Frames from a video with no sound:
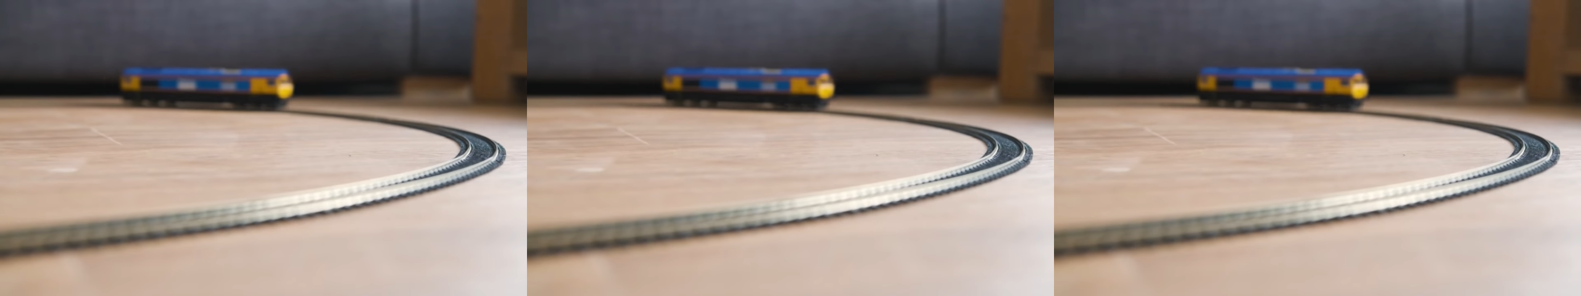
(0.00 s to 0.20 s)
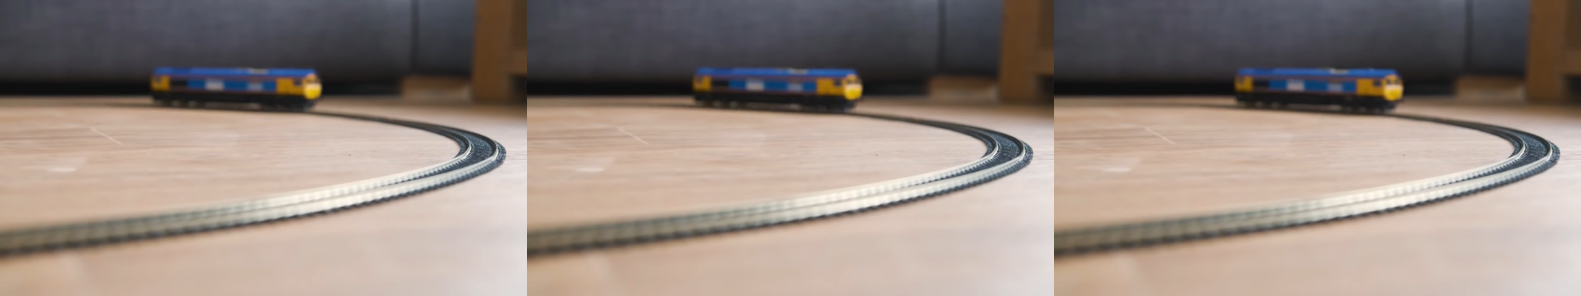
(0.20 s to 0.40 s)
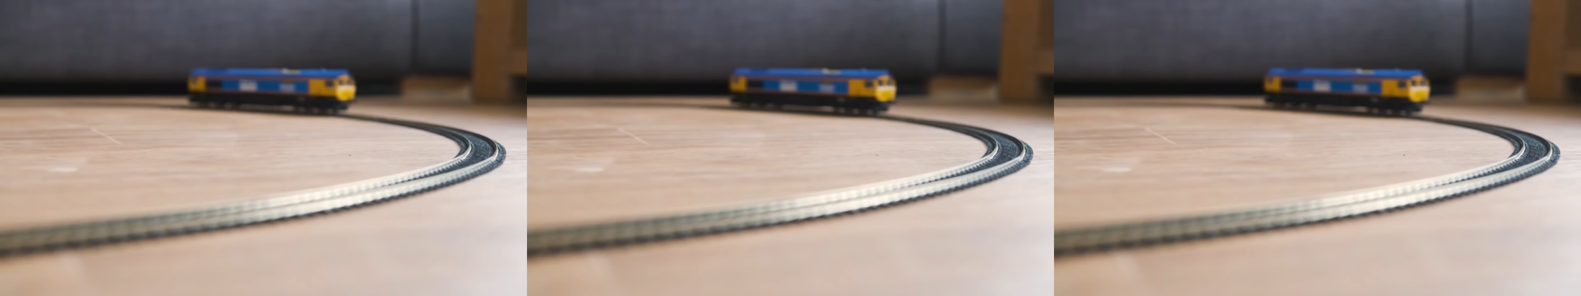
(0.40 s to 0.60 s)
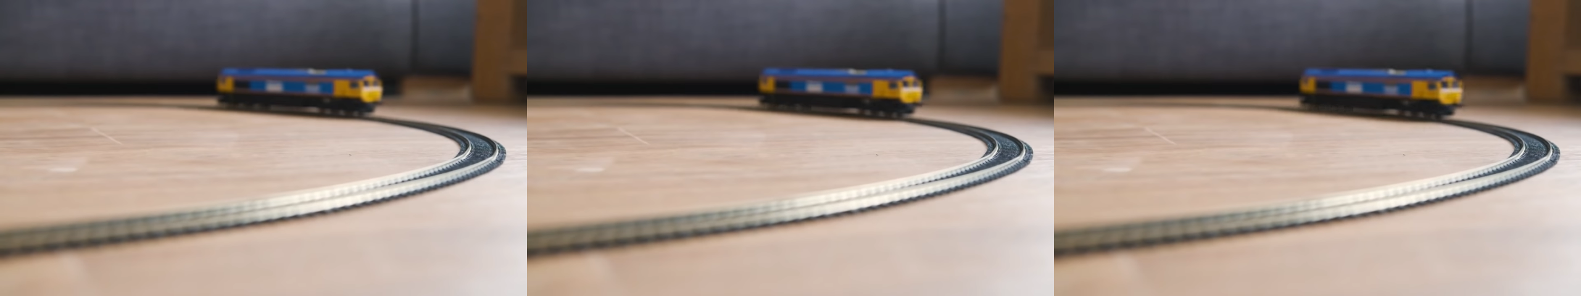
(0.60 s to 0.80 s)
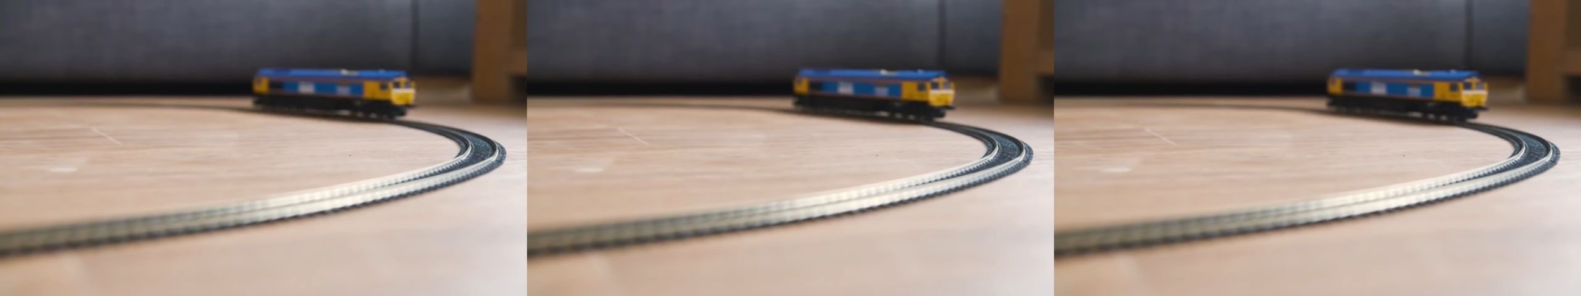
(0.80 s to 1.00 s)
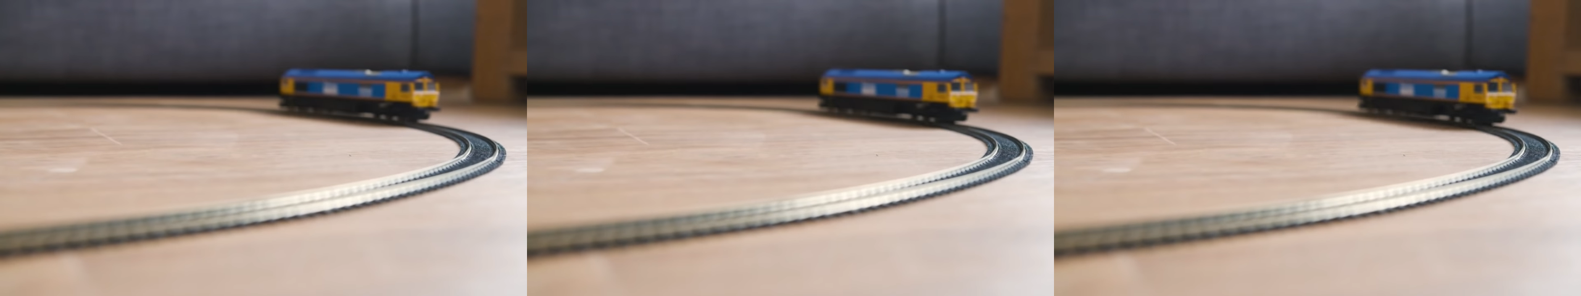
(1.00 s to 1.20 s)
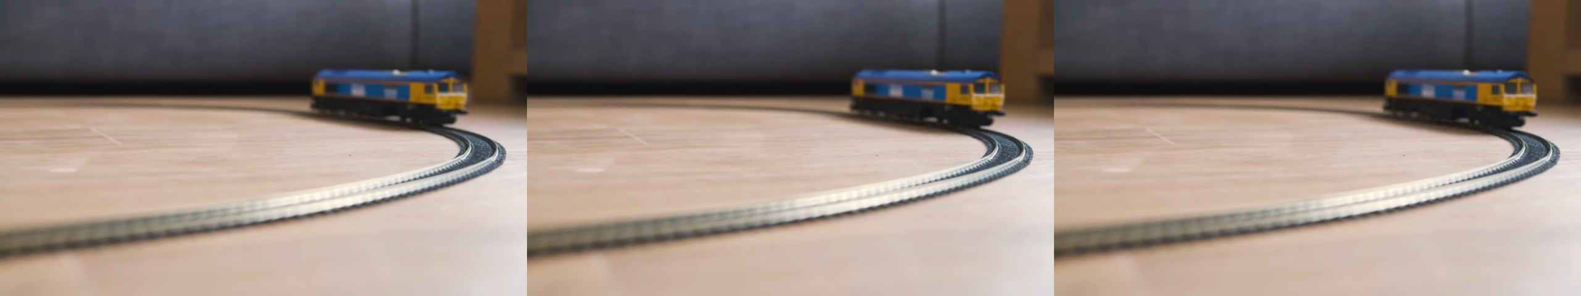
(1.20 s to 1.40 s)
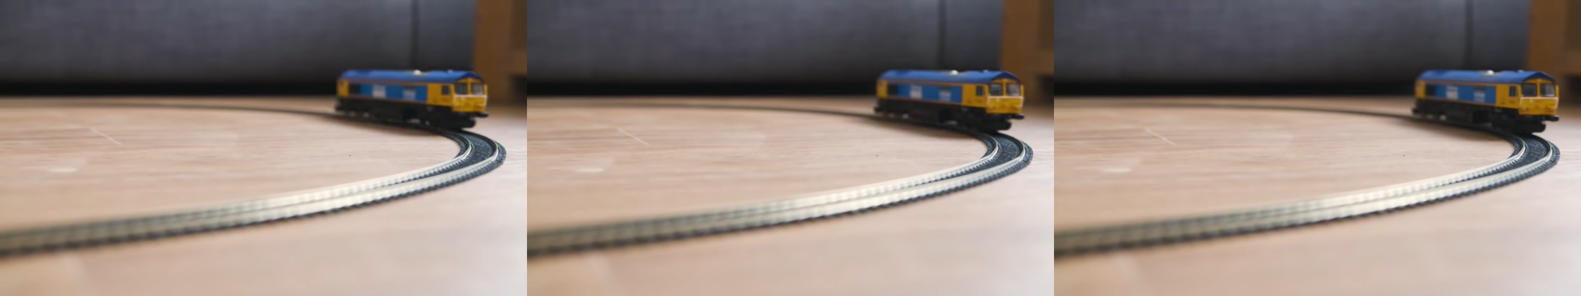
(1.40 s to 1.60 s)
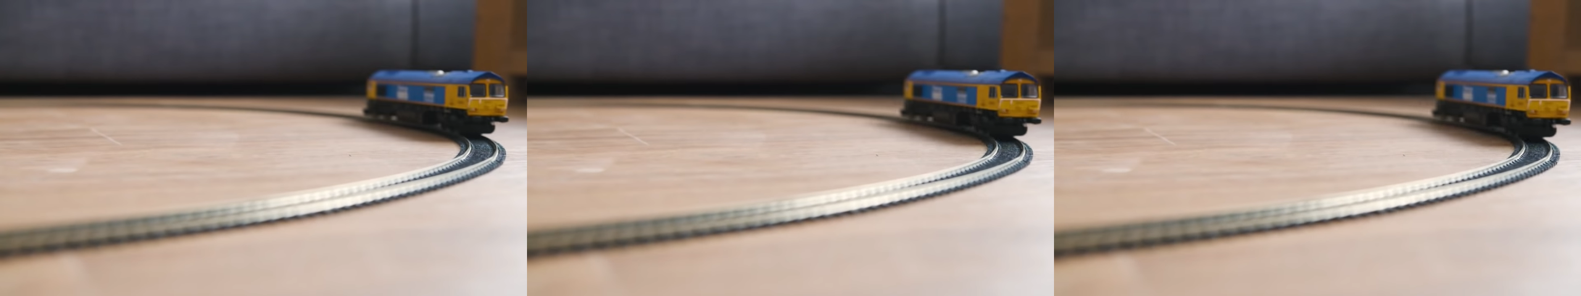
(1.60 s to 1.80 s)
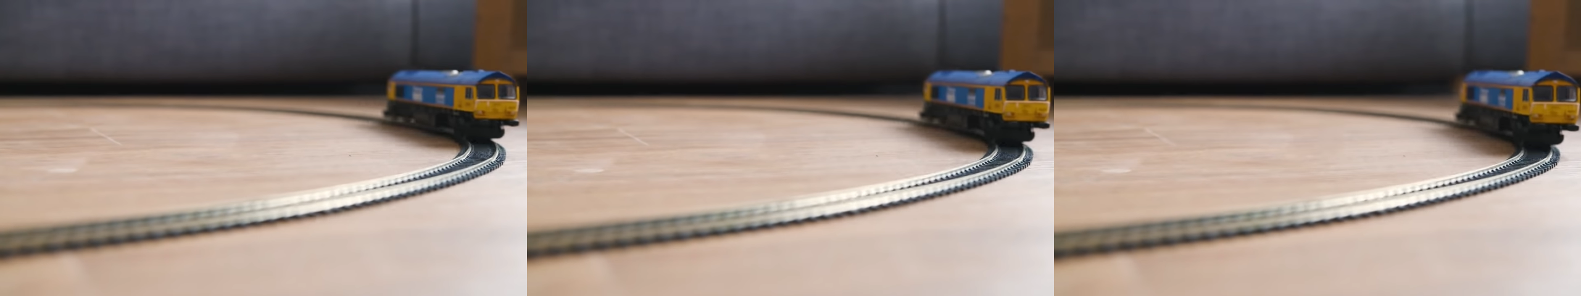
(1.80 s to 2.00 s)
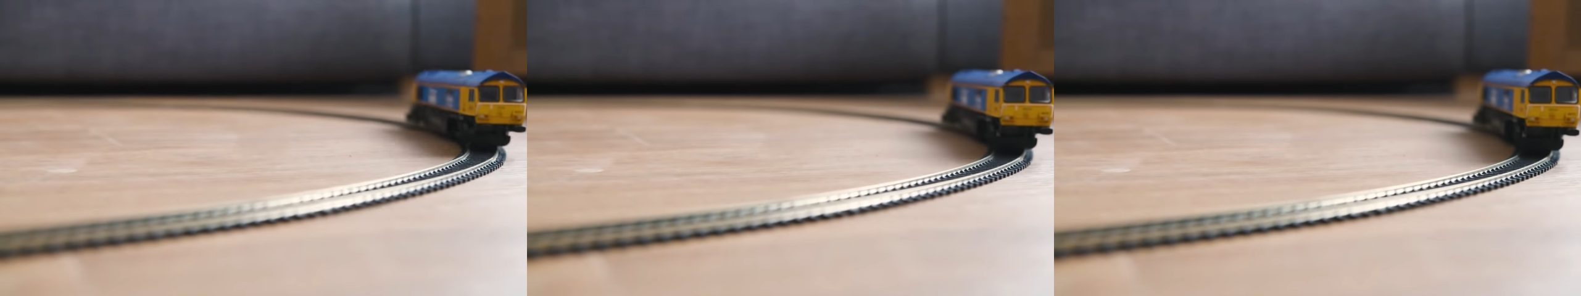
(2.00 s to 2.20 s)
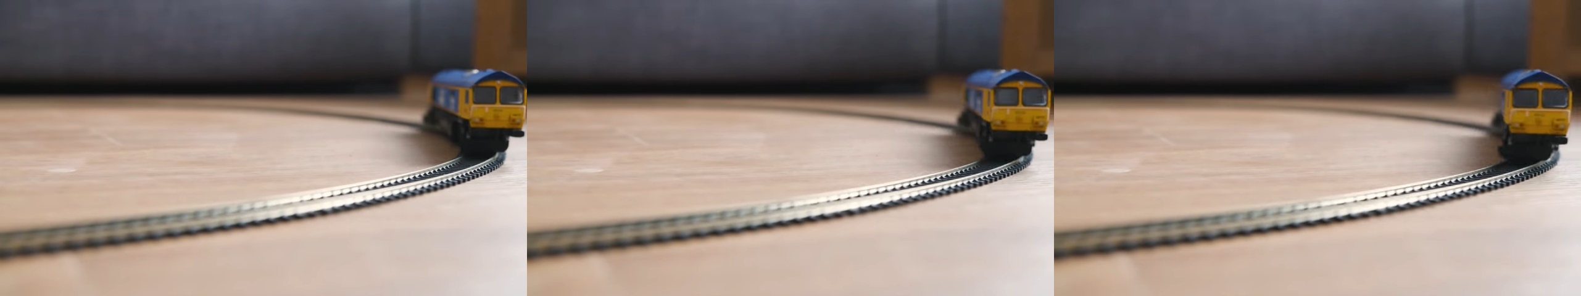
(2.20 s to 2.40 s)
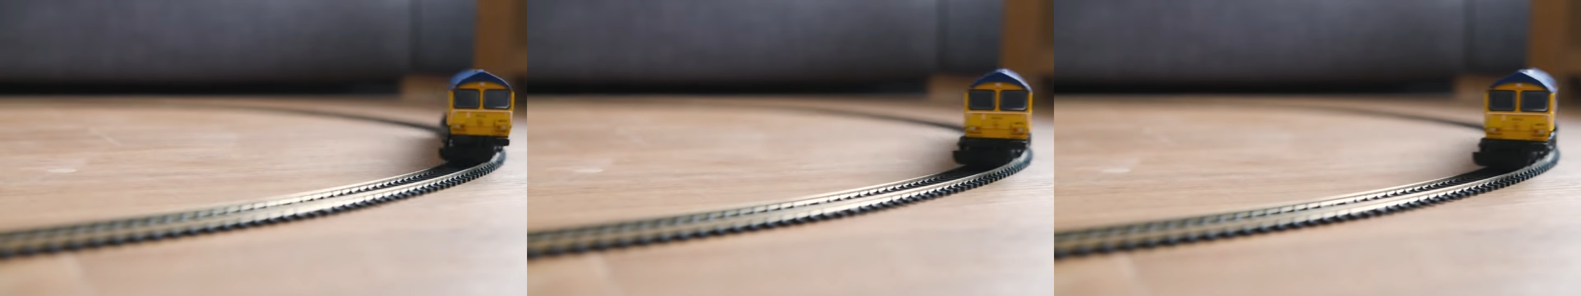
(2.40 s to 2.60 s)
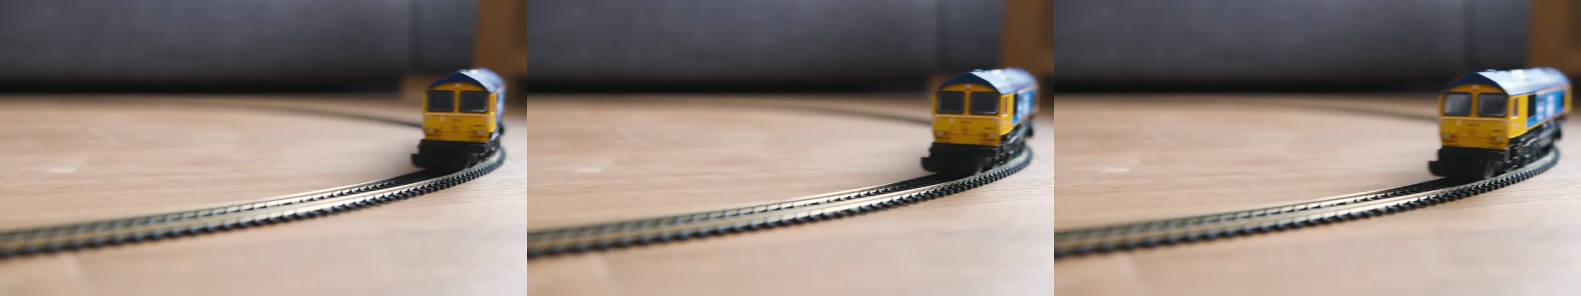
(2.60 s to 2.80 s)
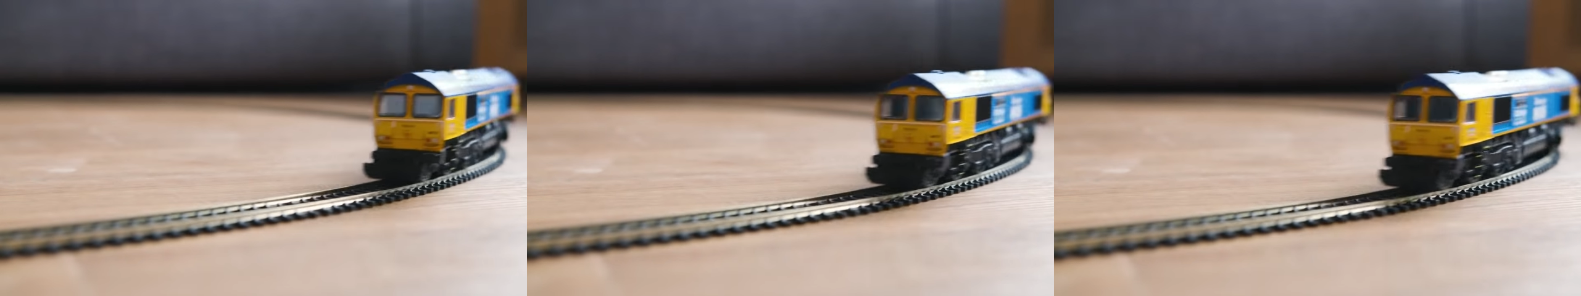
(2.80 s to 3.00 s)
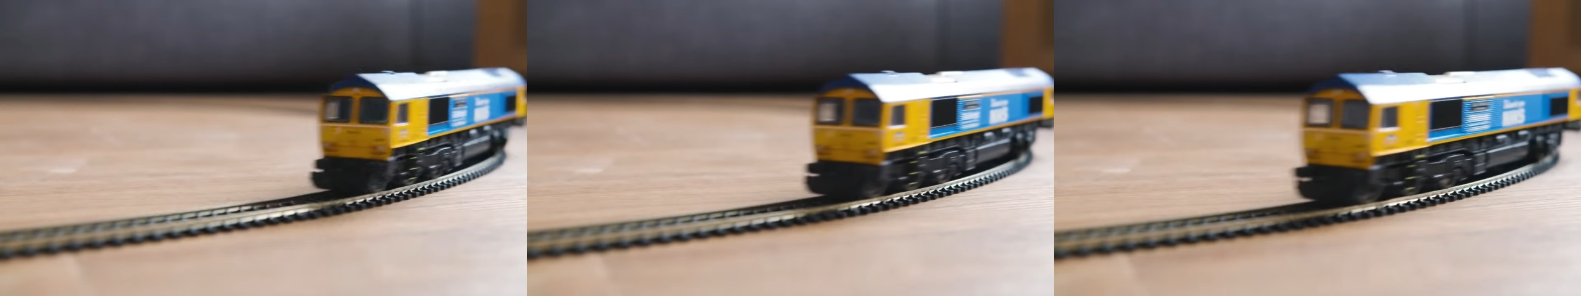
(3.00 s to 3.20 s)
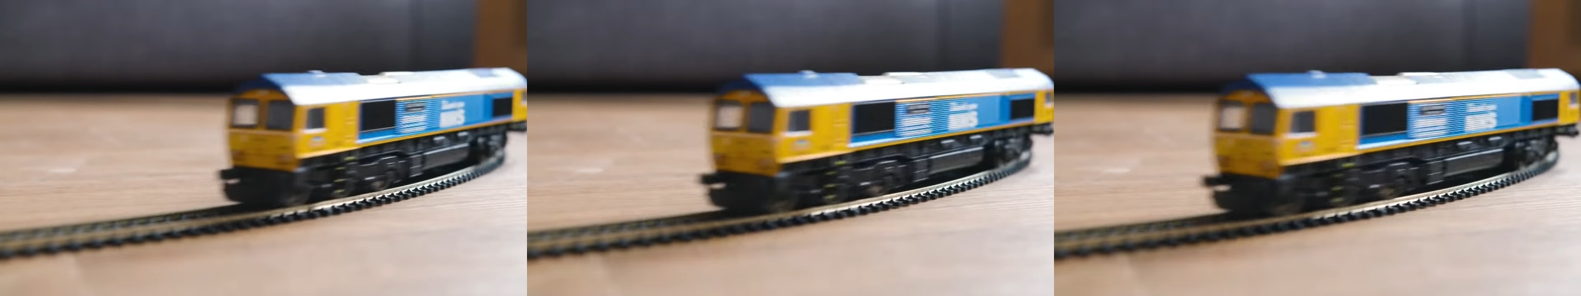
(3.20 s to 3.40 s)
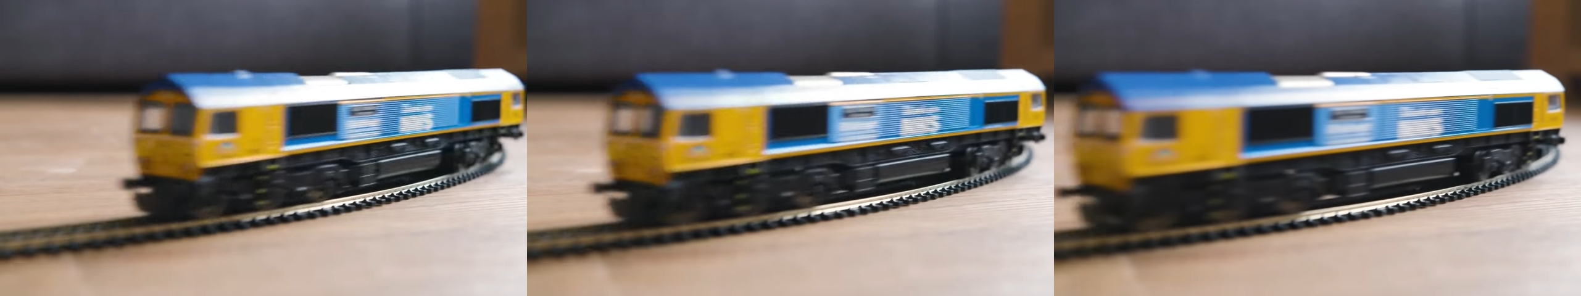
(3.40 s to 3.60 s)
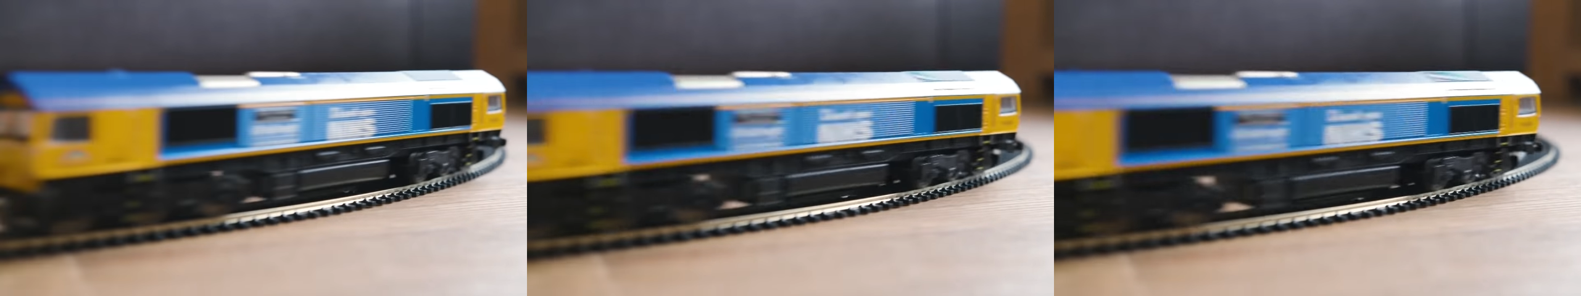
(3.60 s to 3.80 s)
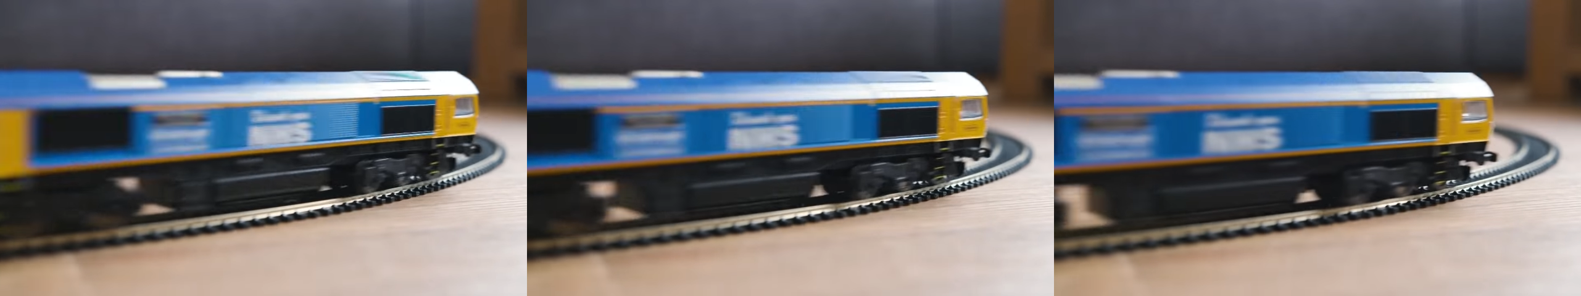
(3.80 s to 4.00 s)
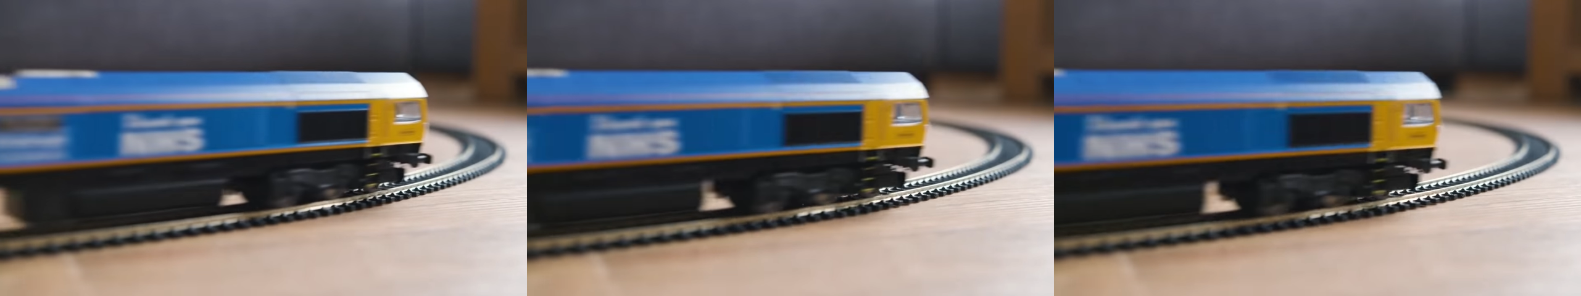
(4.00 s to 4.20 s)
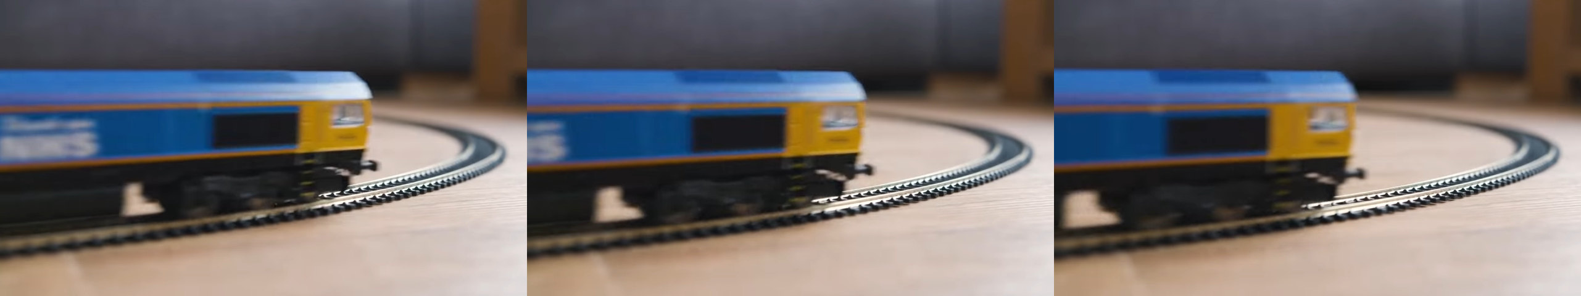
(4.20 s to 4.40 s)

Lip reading: [unreadable: no face in view]